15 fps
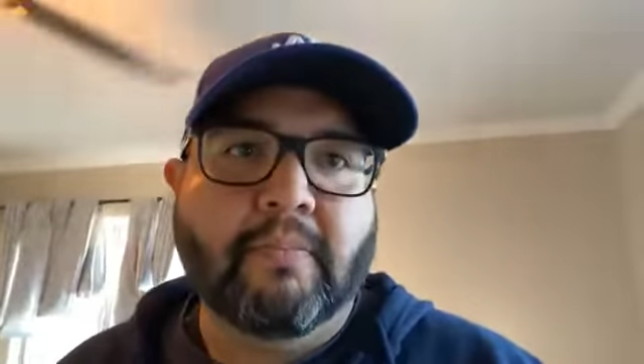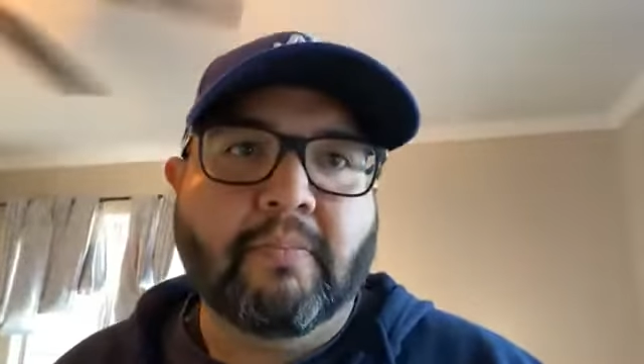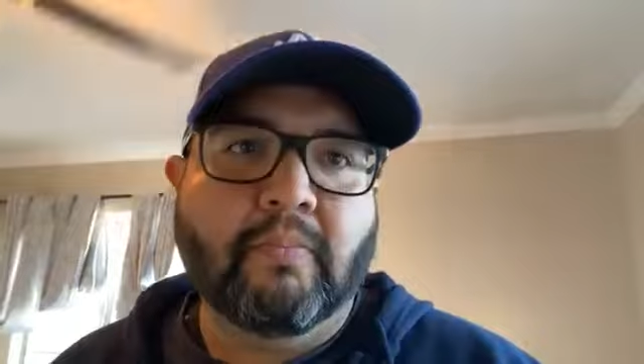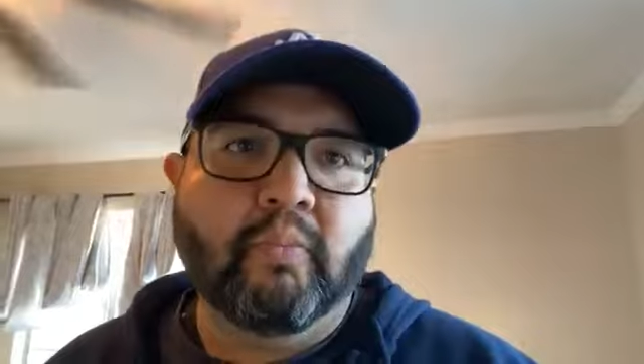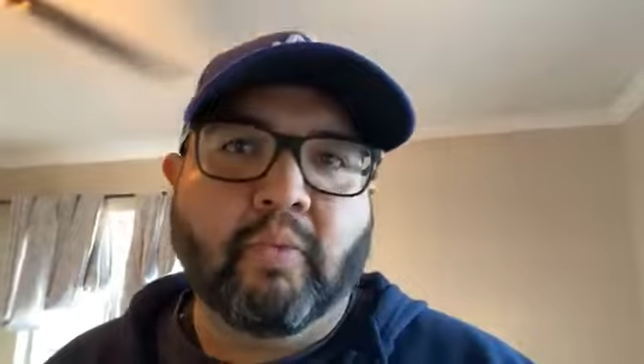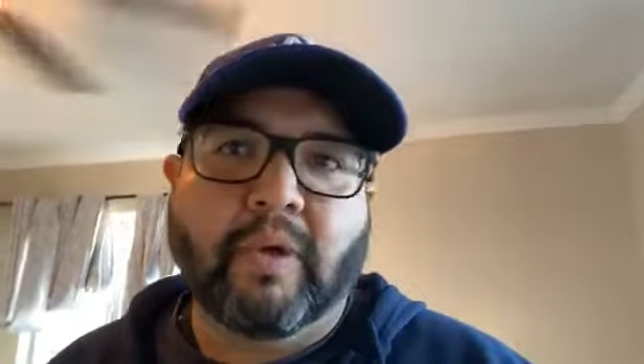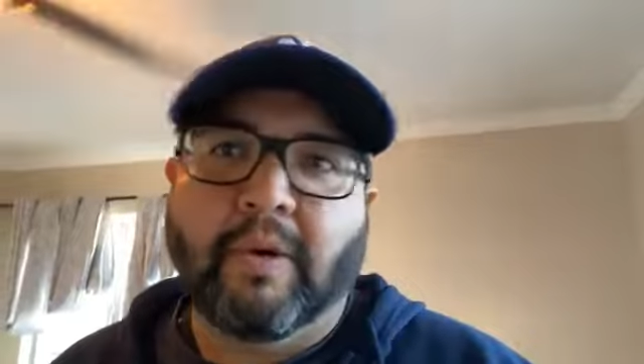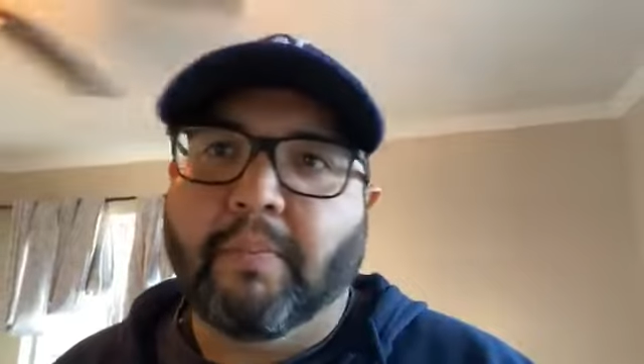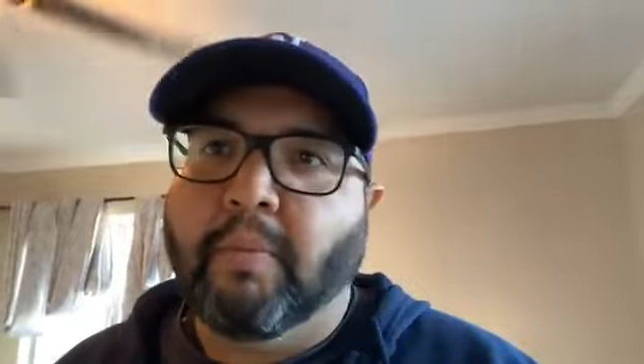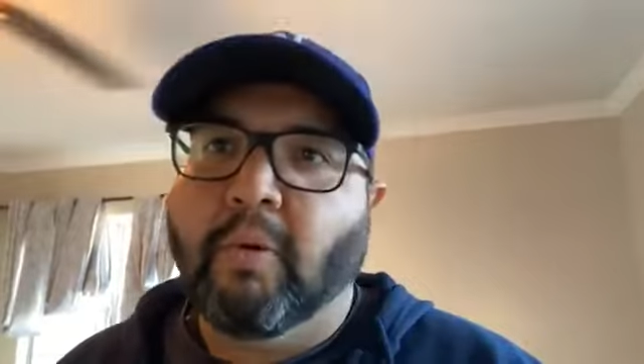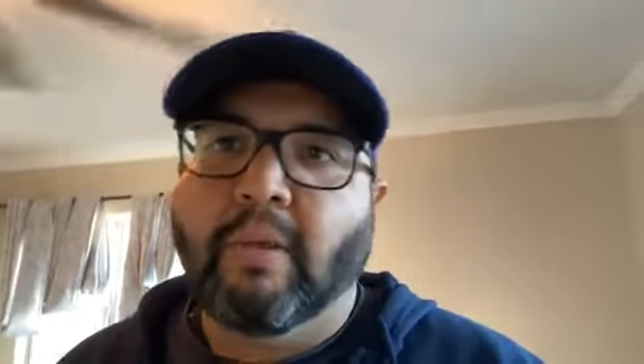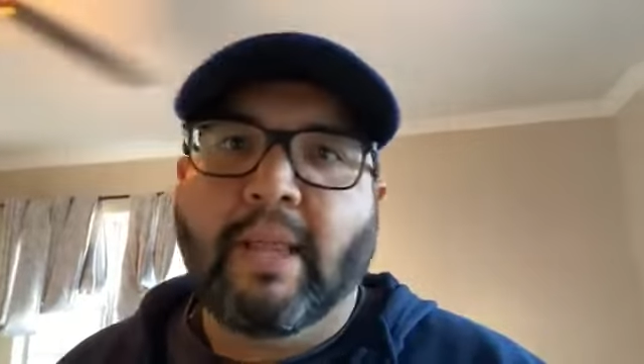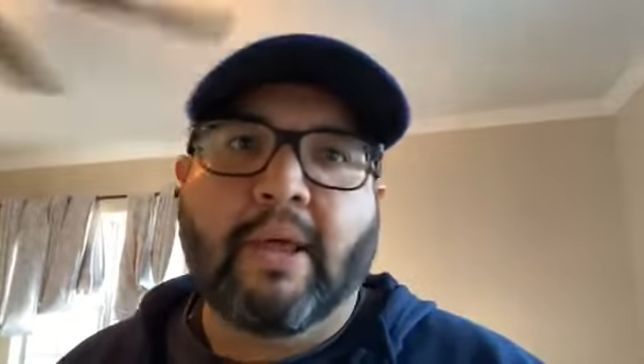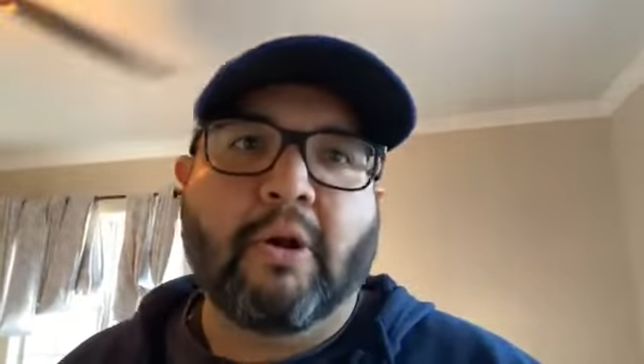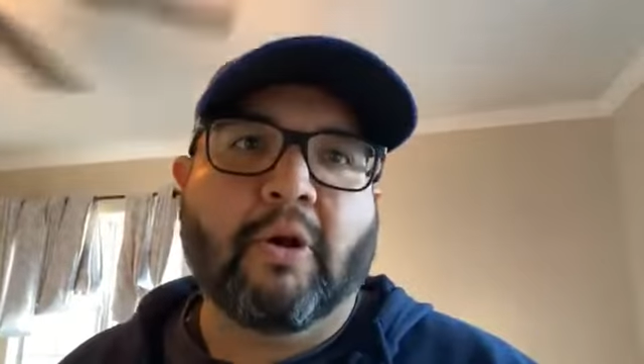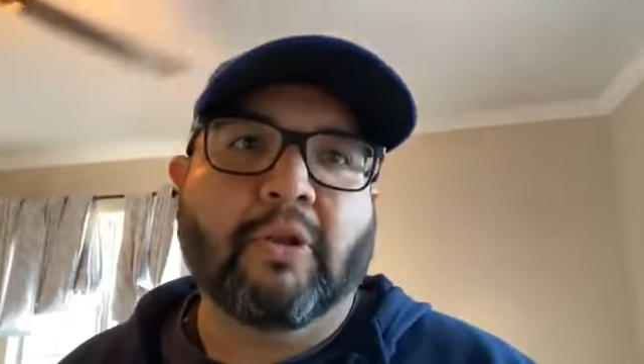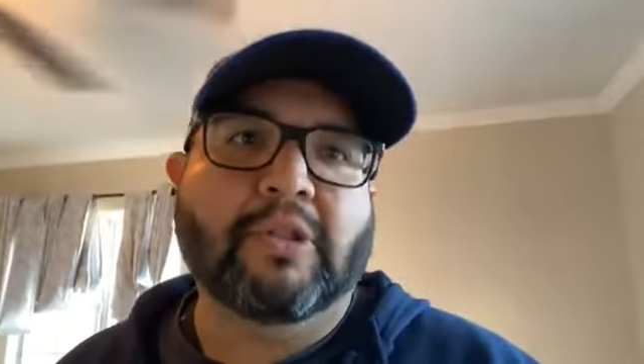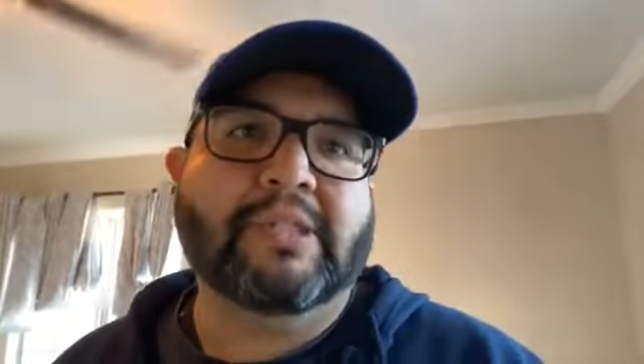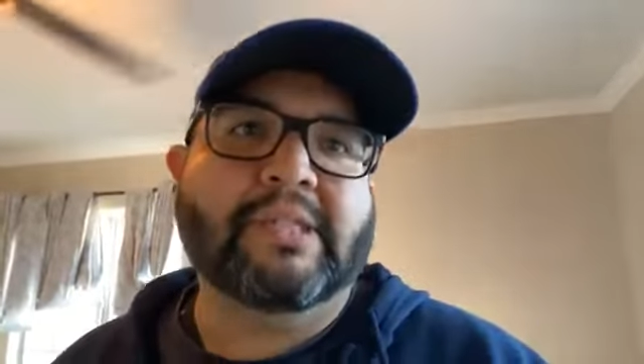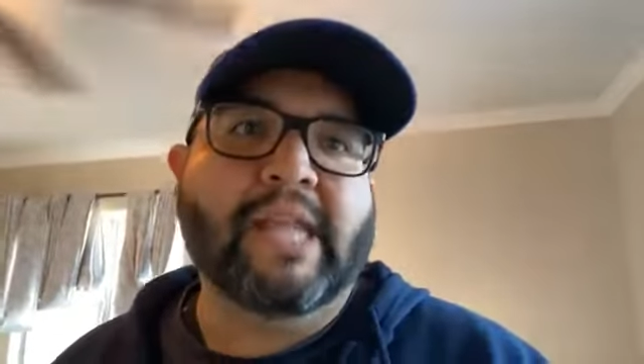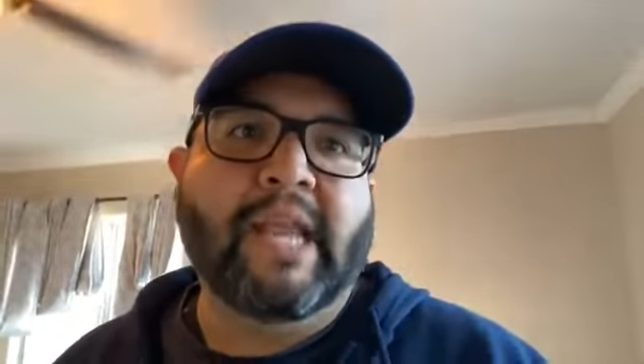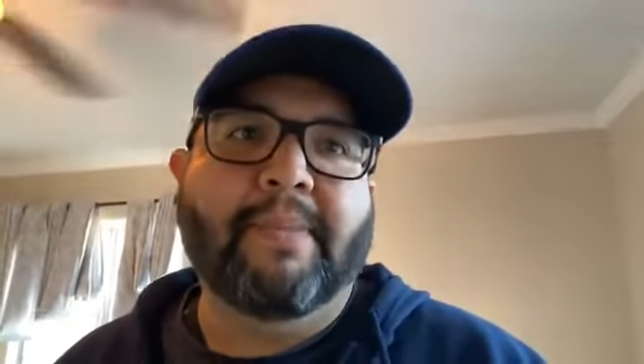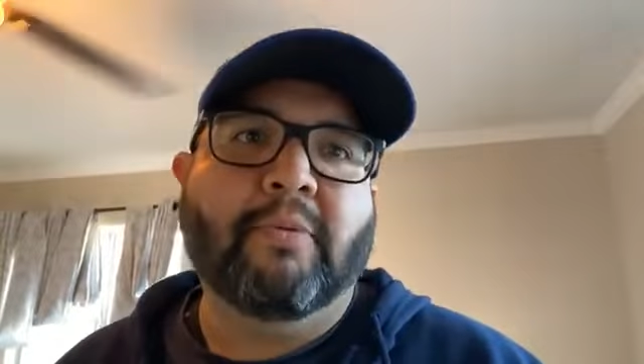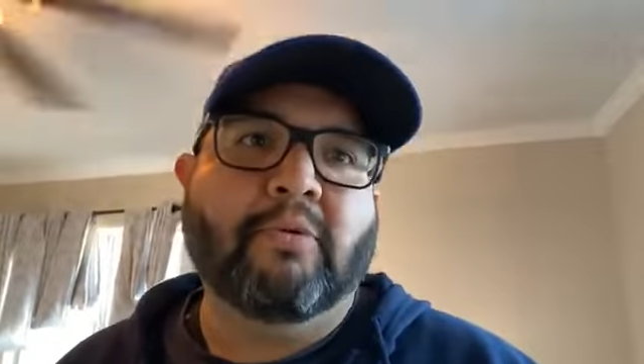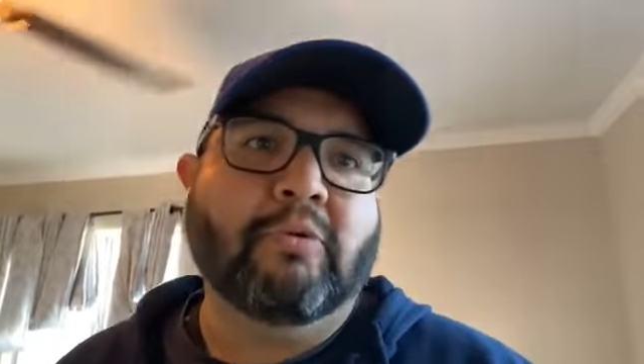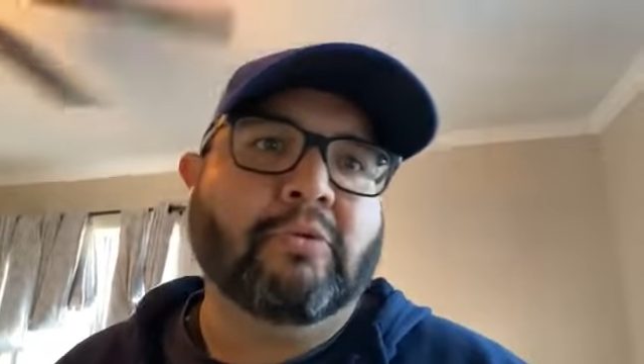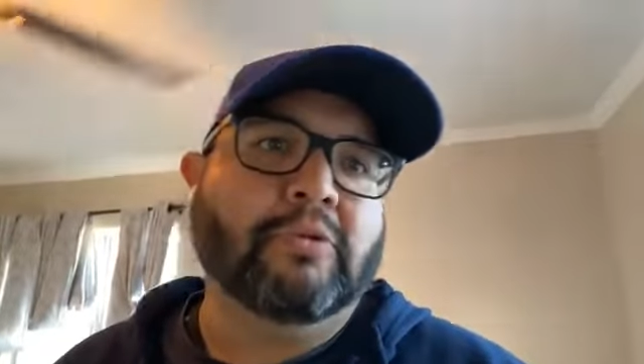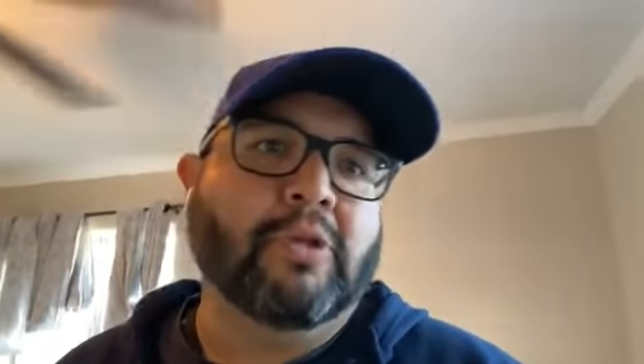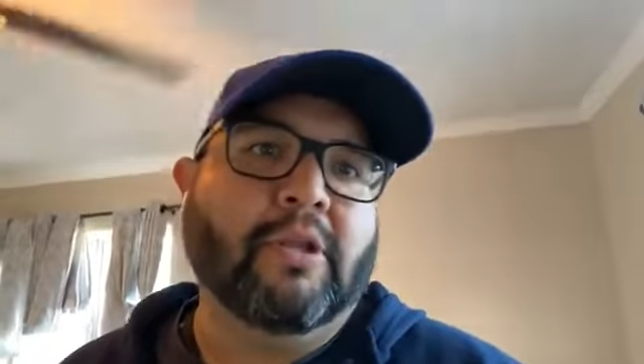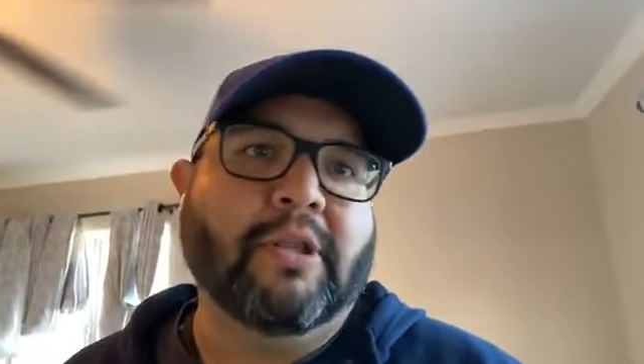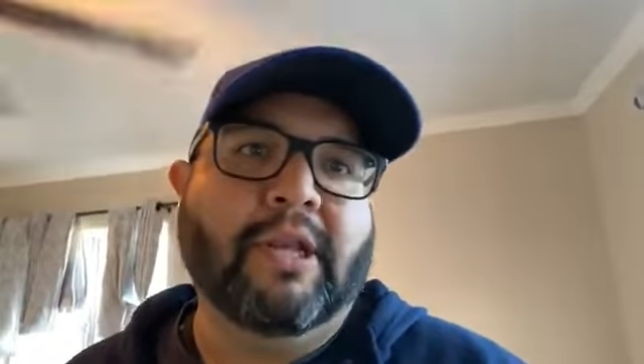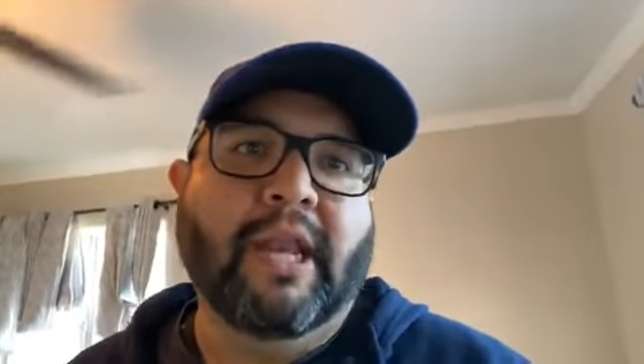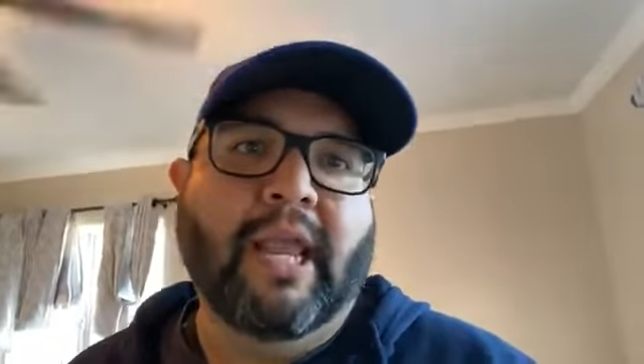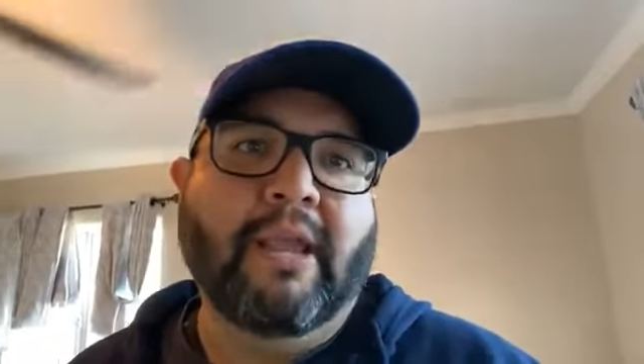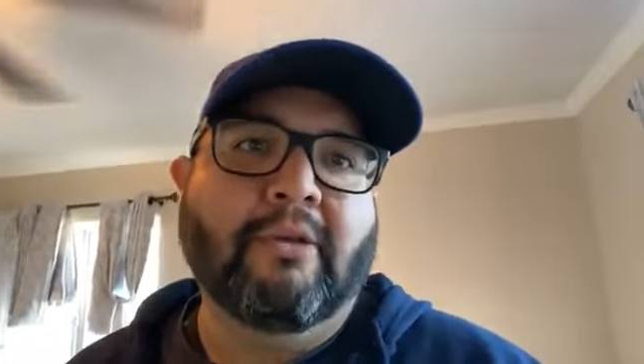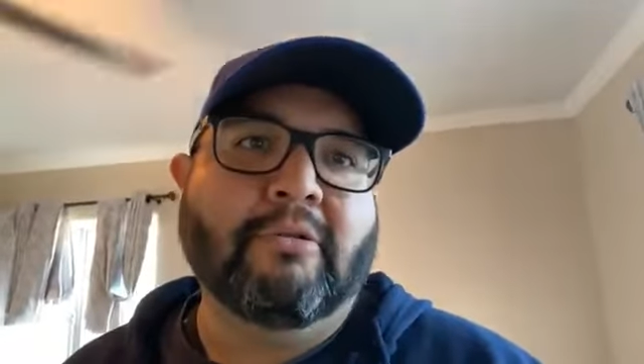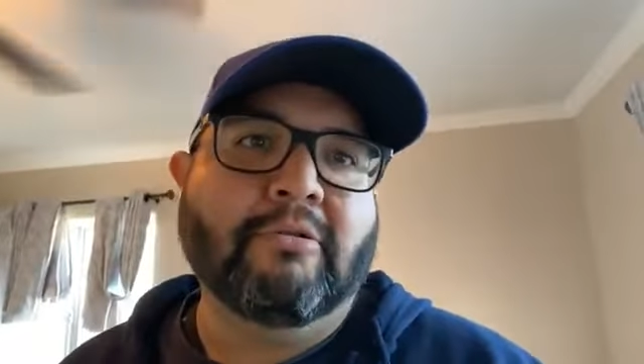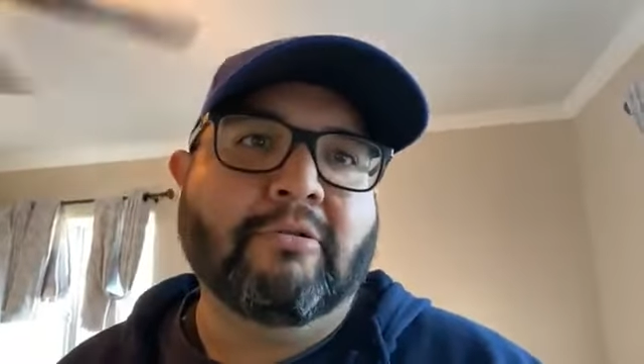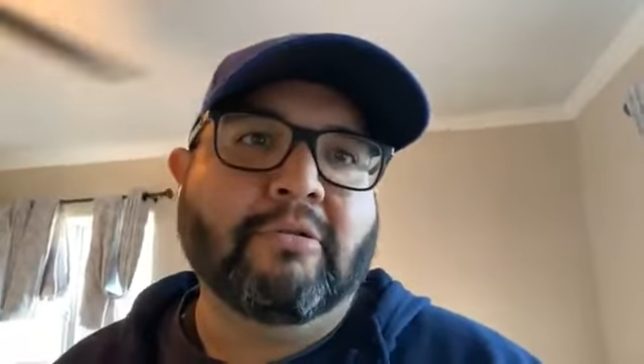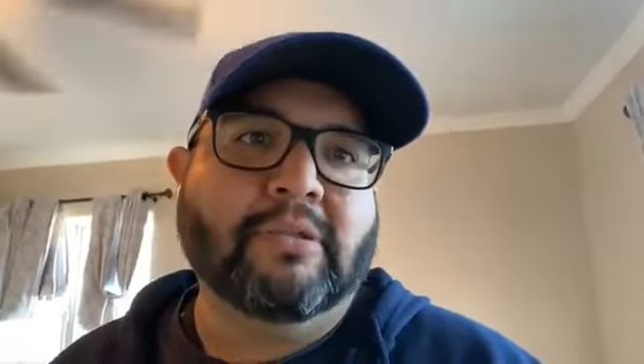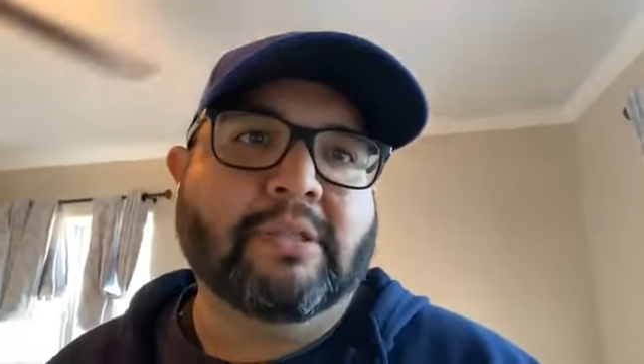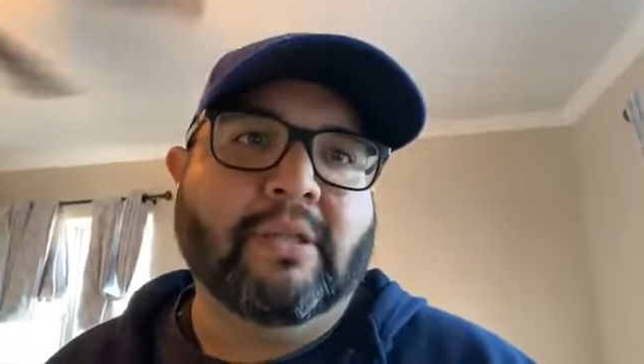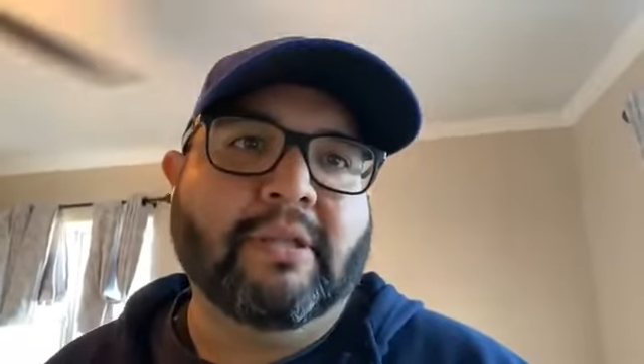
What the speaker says: We're going to pull out all the staples, all the nails,